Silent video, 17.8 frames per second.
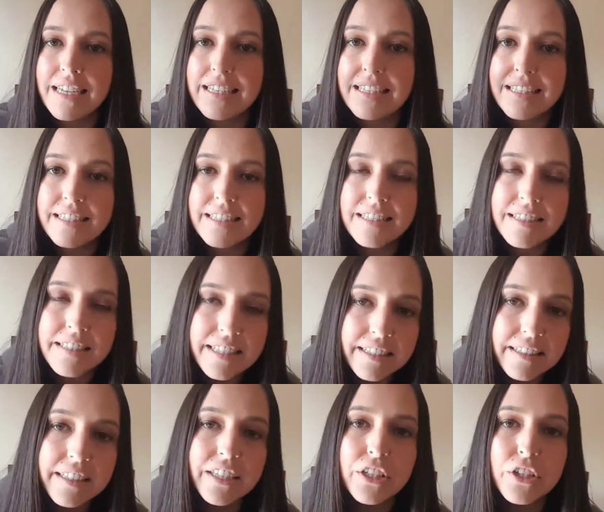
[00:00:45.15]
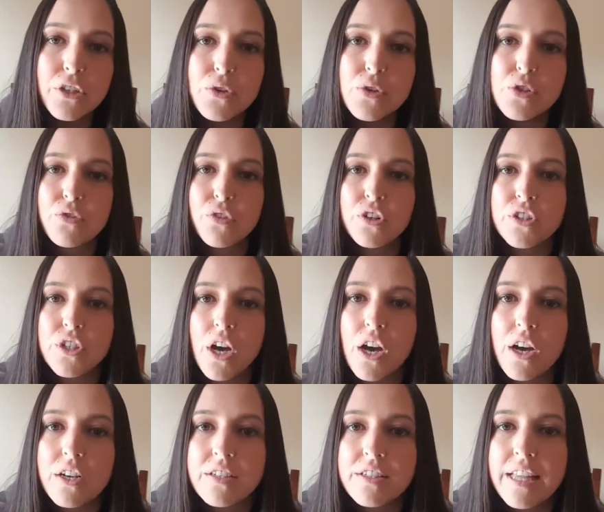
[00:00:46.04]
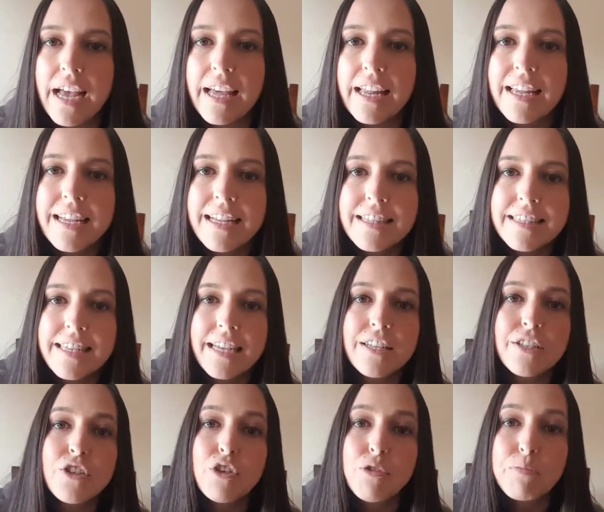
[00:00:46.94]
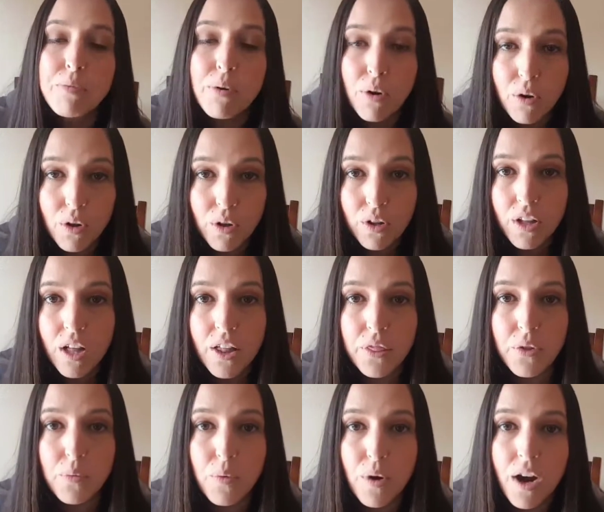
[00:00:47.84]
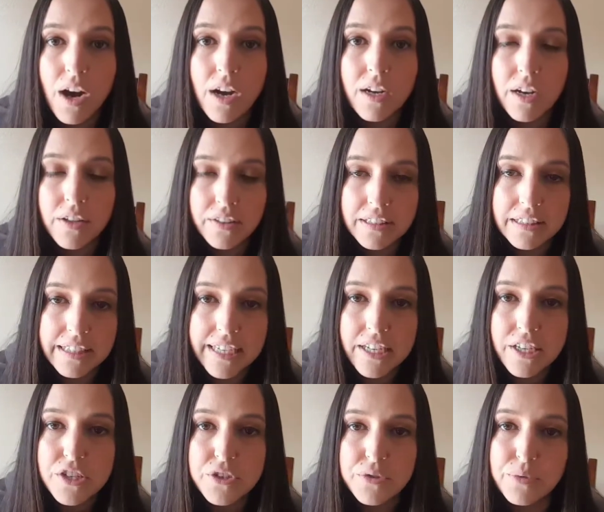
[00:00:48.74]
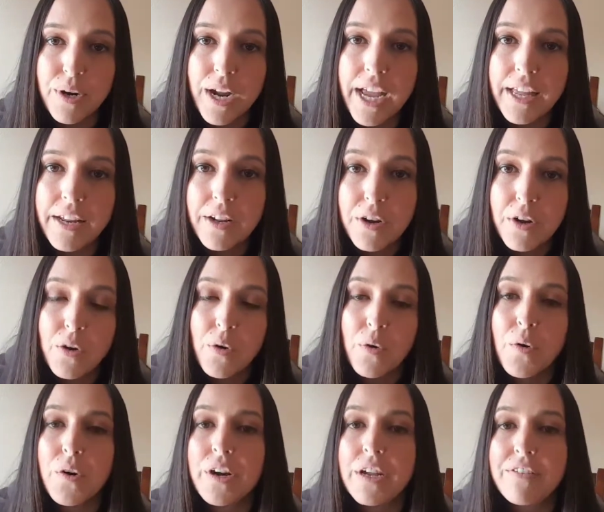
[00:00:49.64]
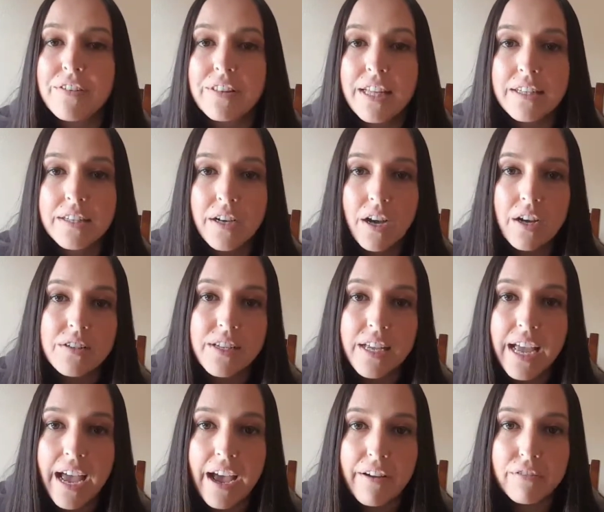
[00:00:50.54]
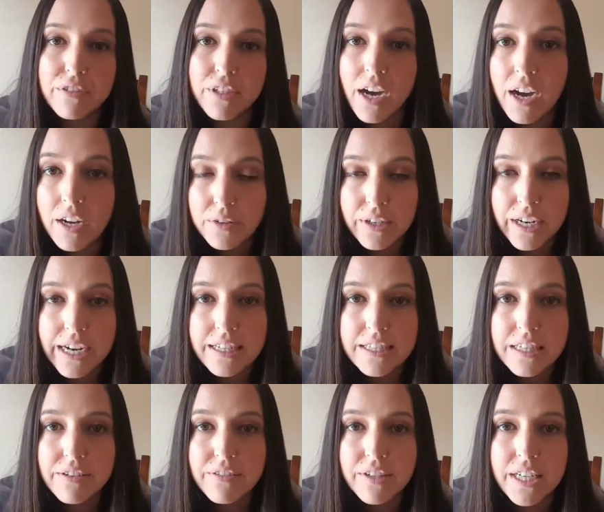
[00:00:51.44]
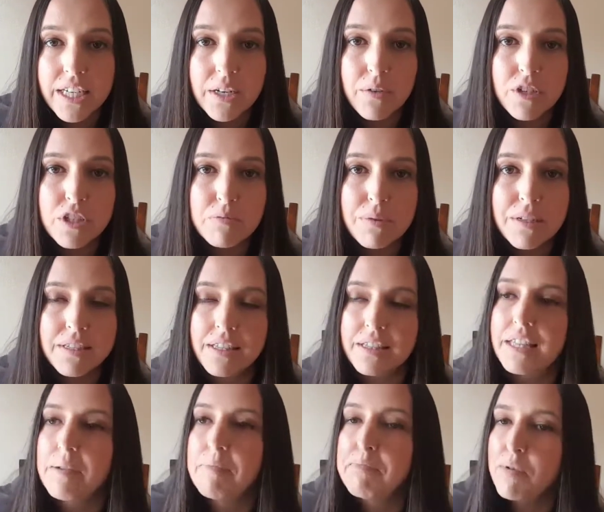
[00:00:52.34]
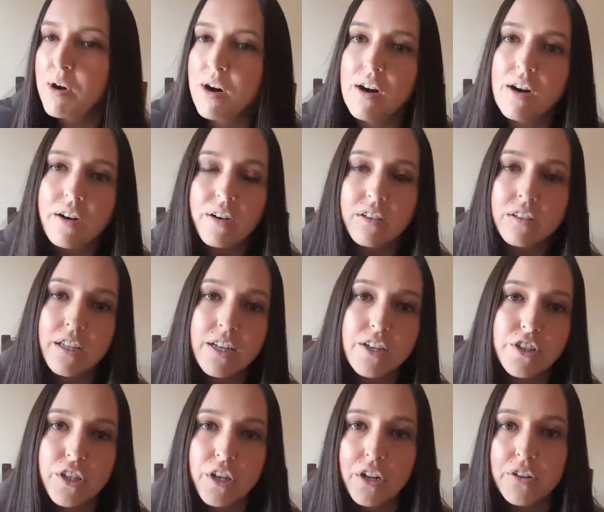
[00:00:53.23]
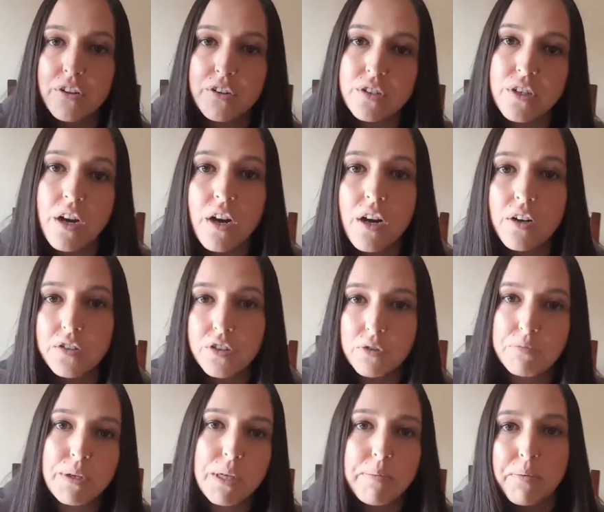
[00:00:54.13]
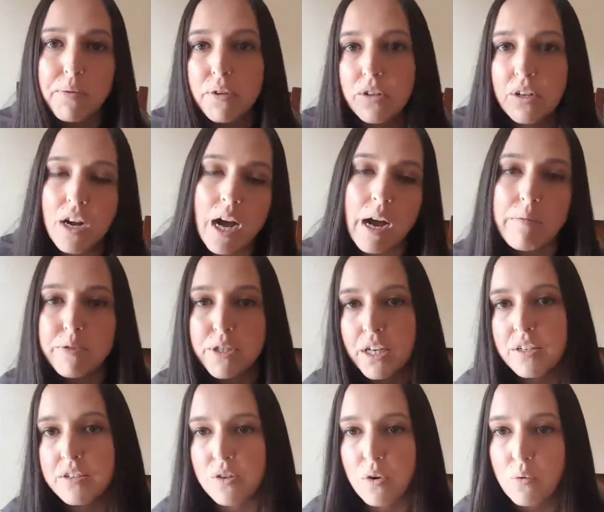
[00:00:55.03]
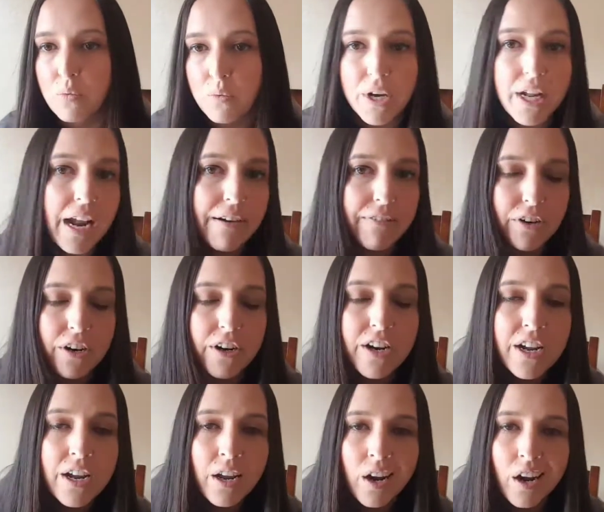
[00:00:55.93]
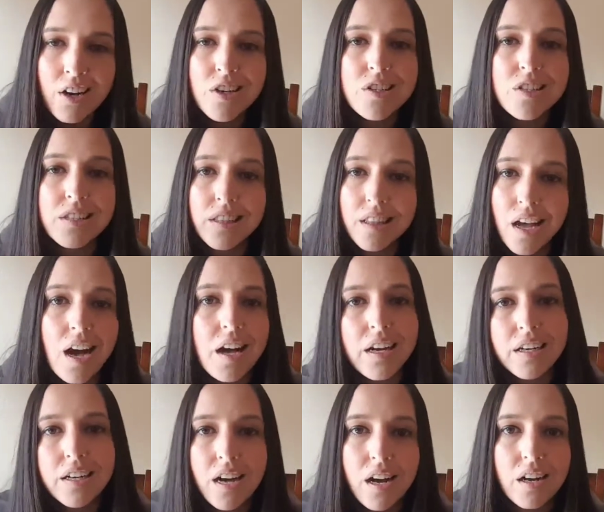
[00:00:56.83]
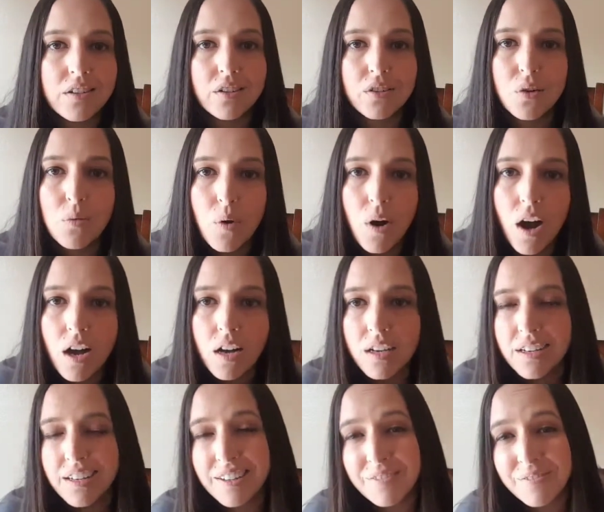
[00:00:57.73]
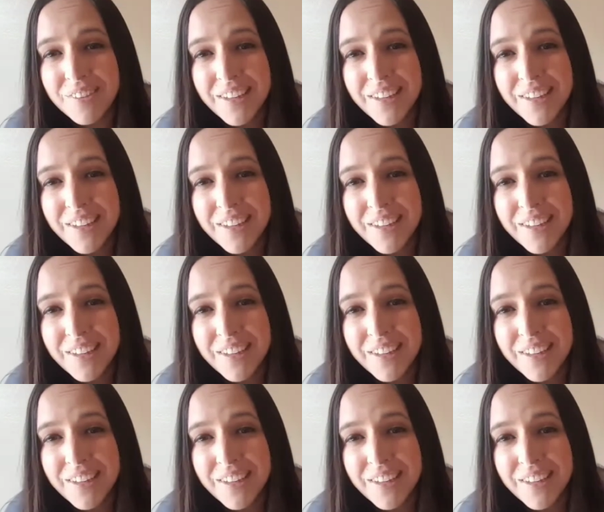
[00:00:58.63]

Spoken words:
ideally used for dogs that tend to pull on the walk, on the leash, right? Or even the dogs that have dog reactivity, which means that they bark or lunge at other dogs or people or objects or whatever, are just naughty dogs on the walk.